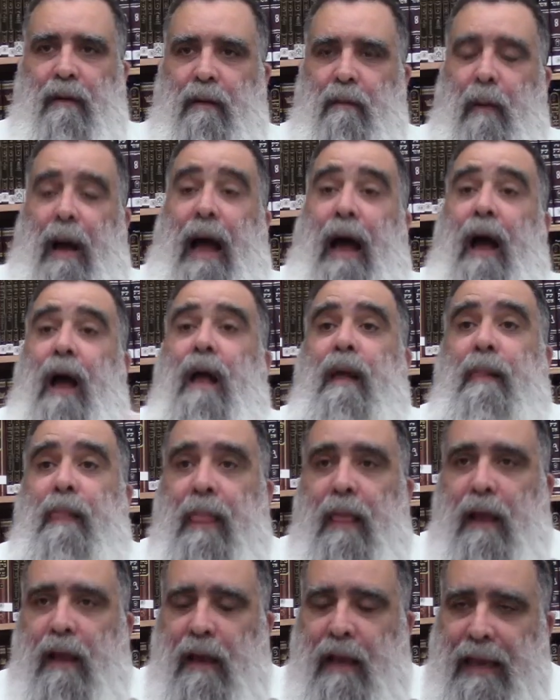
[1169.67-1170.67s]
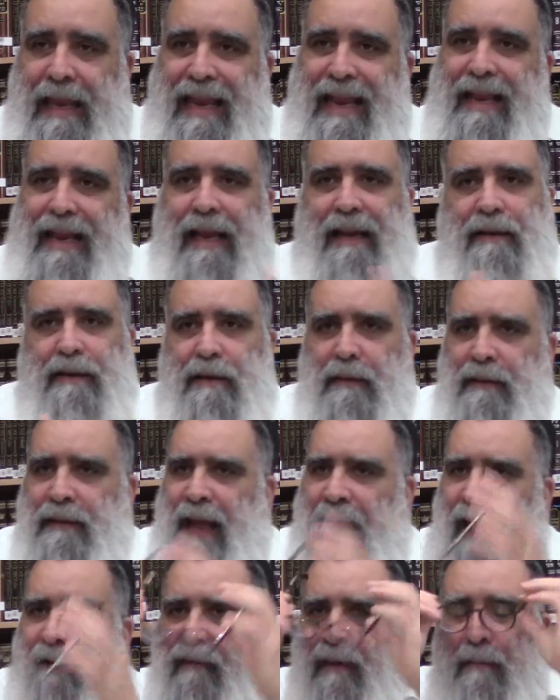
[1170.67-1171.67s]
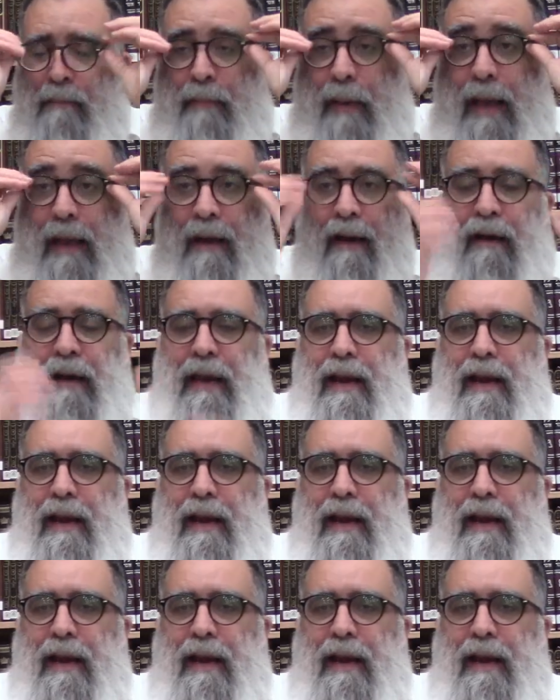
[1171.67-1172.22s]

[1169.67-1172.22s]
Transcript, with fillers: Ah, he can daven better.